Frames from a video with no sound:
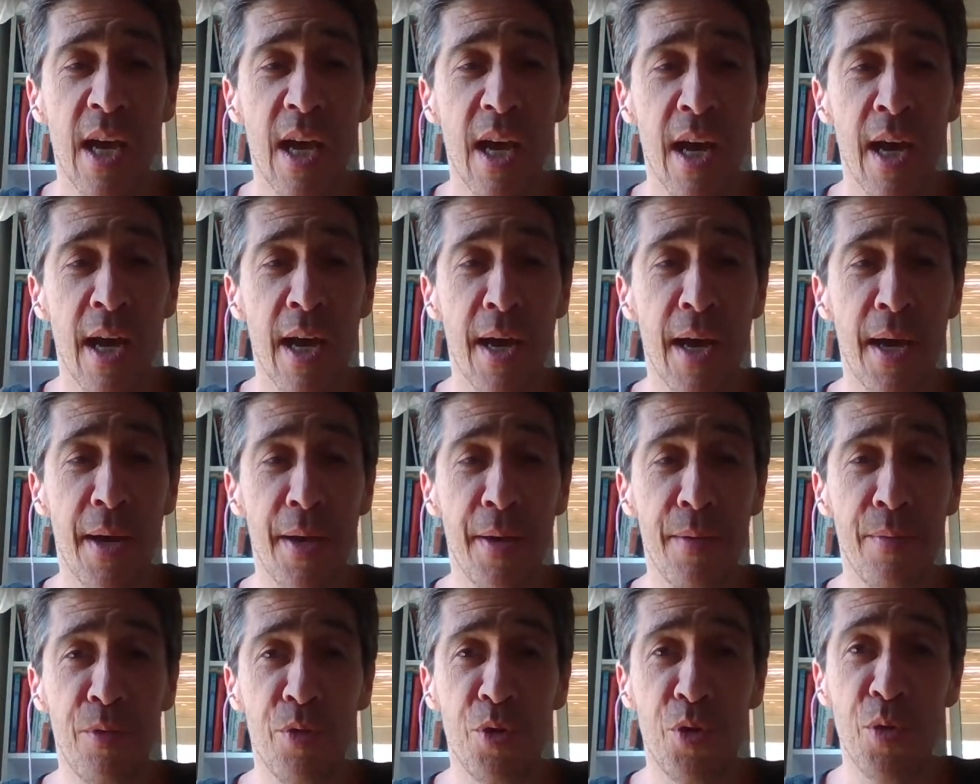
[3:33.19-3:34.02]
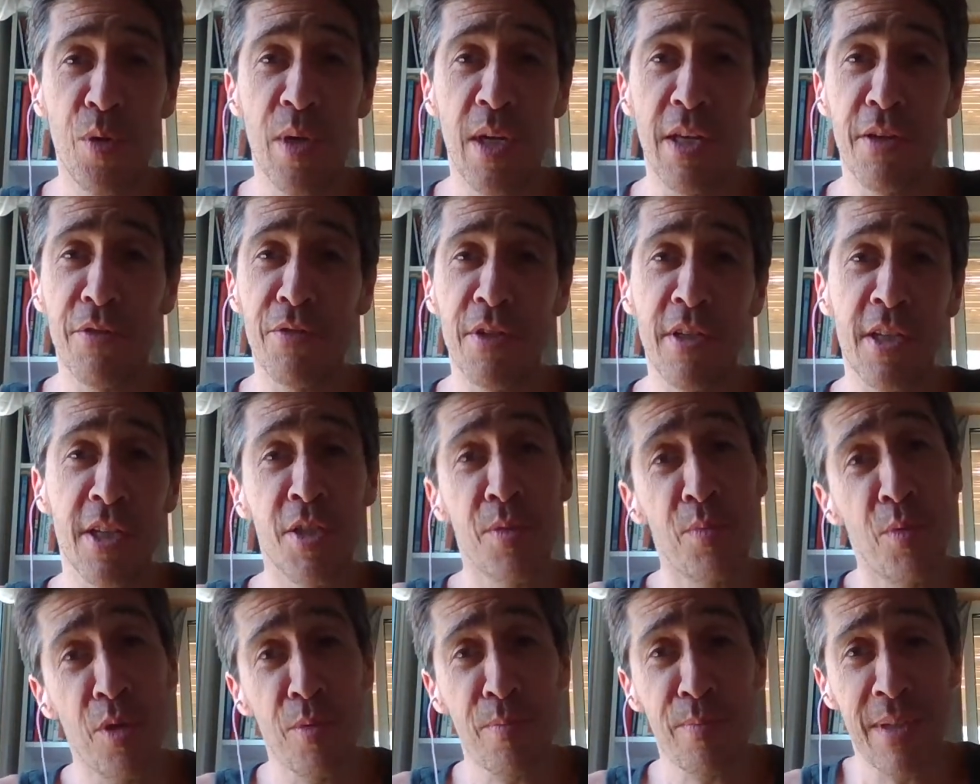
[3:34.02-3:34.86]
who live in a
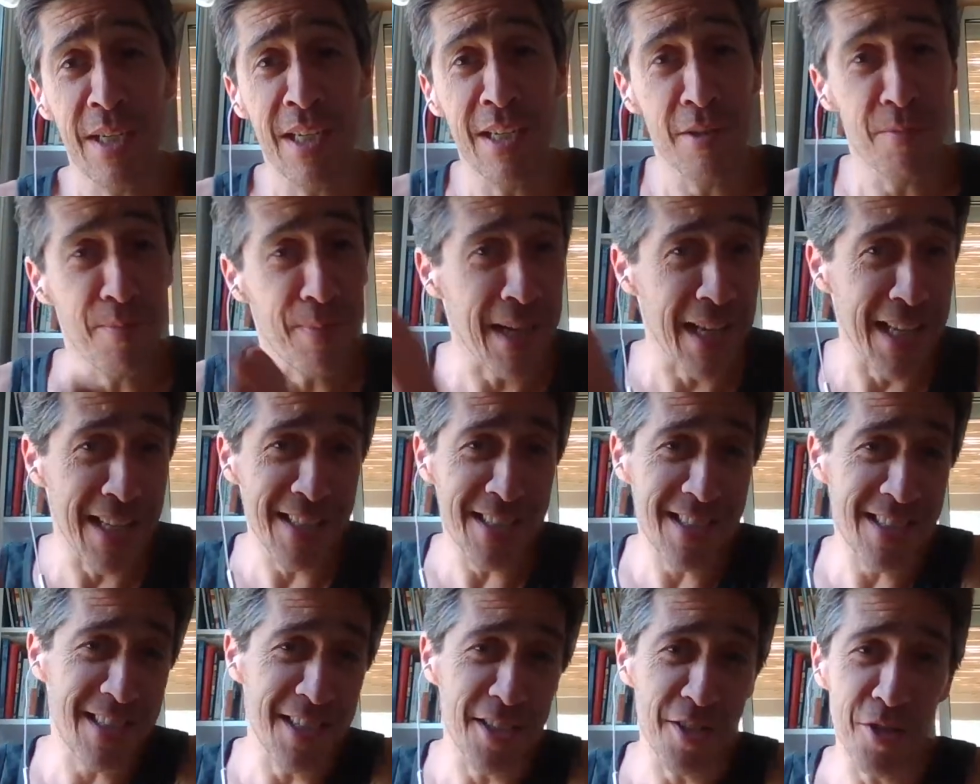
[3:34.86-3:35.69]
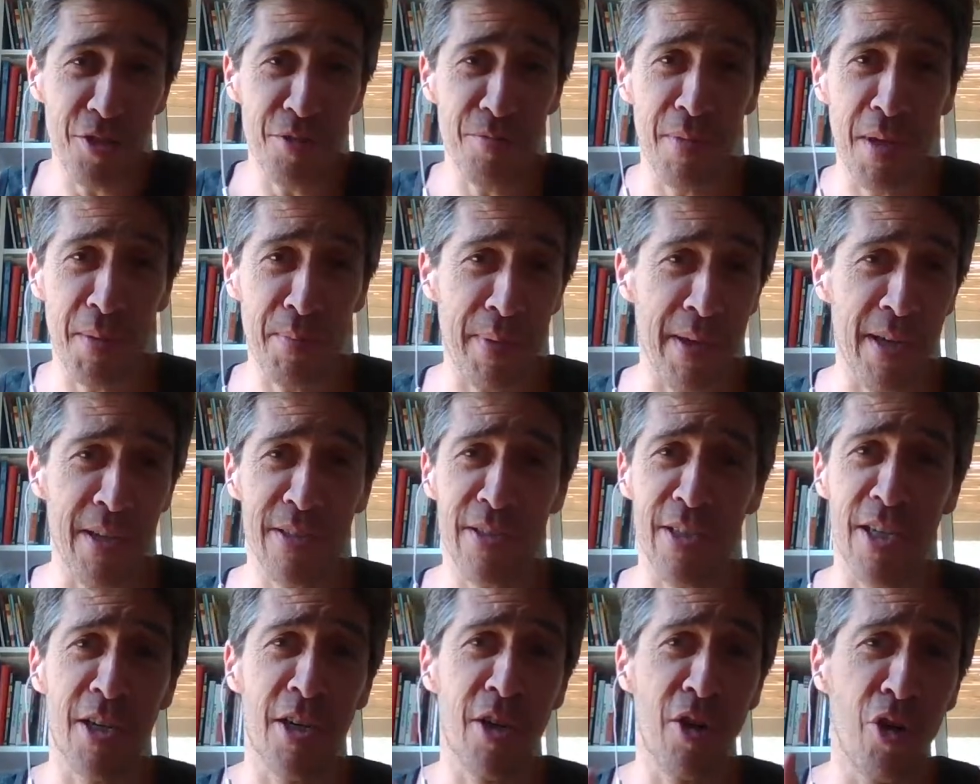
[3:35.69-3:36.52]
small little place. My
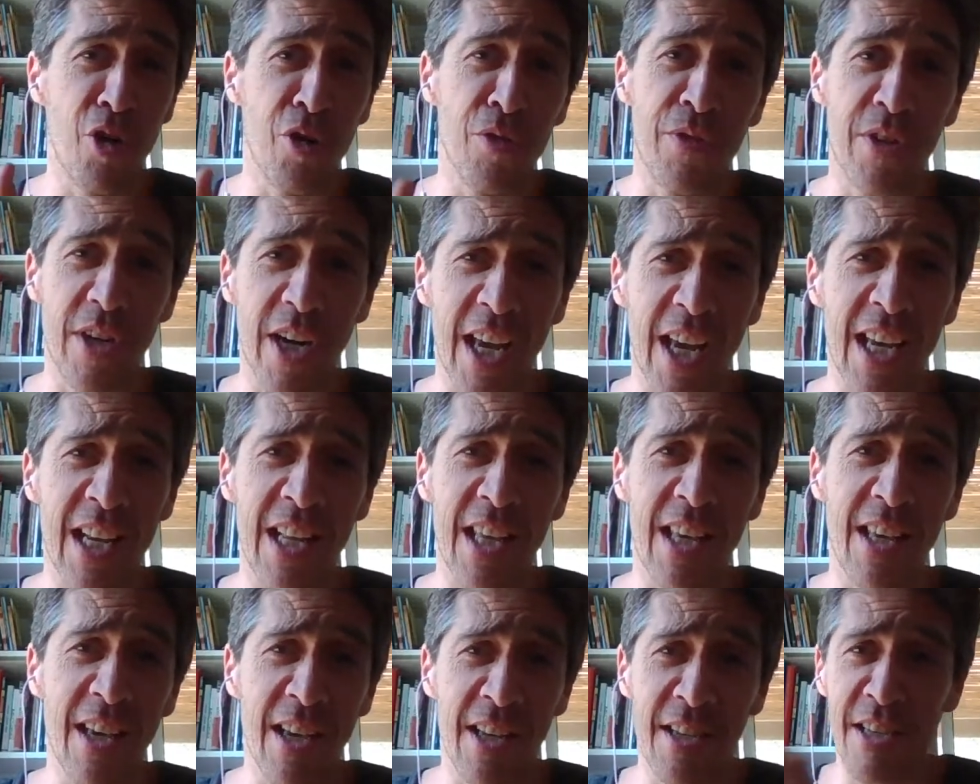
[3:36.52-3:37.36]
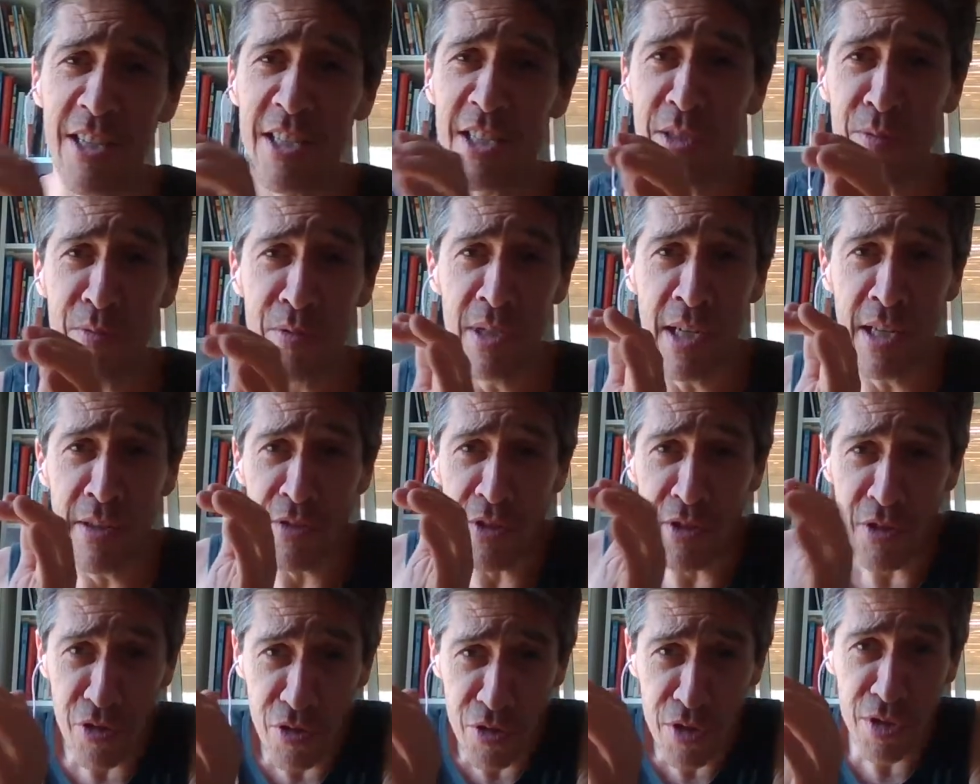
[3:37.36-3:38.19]
parents are over 80 and they live
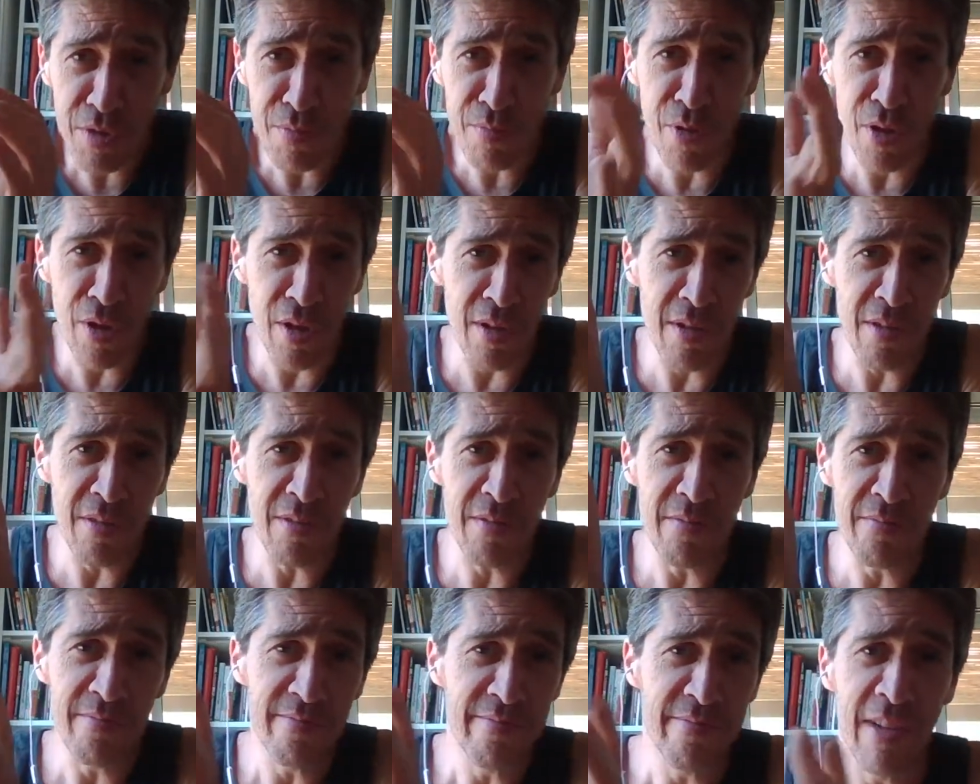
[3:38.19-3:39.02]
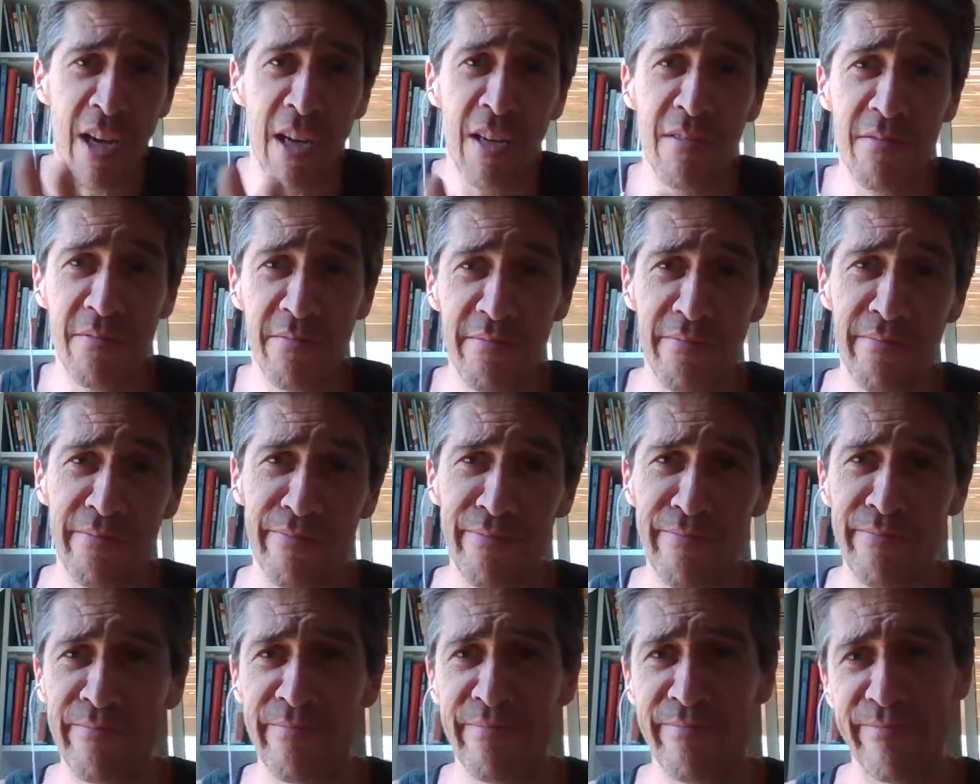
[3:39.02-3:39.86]
in just small
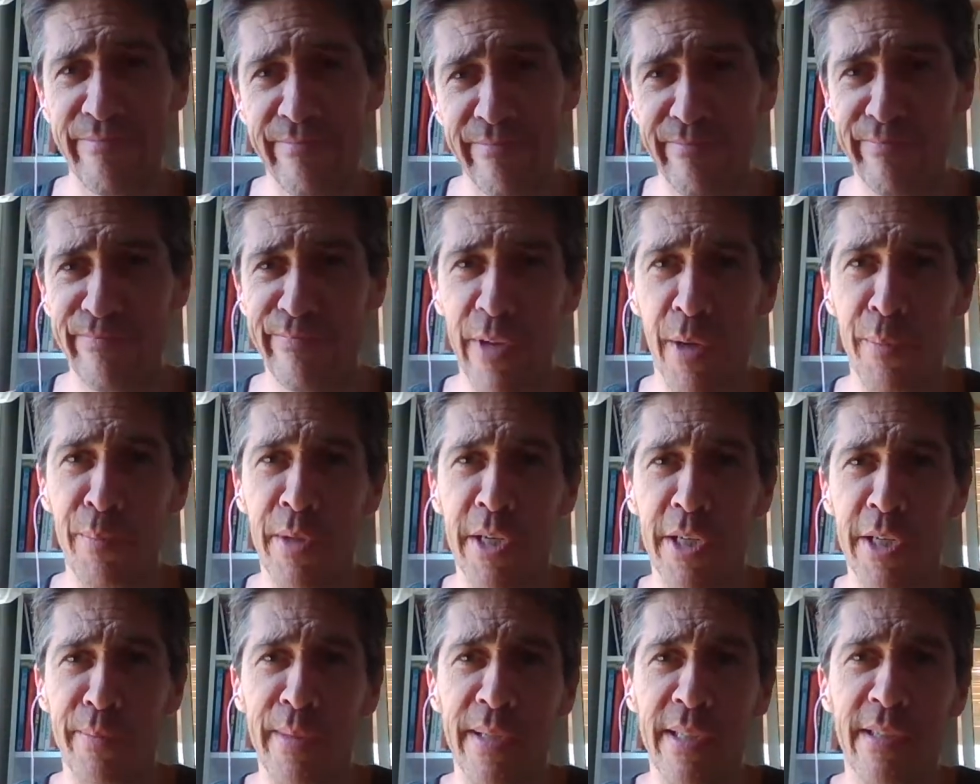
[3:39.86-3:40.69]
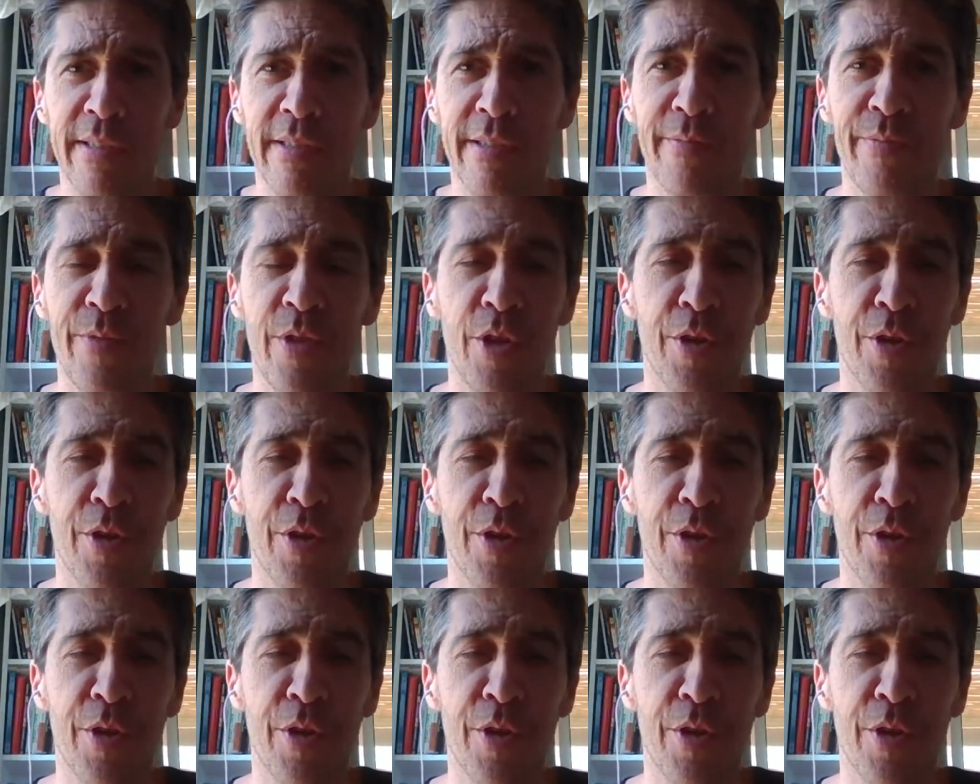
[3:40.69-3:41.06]
apartments.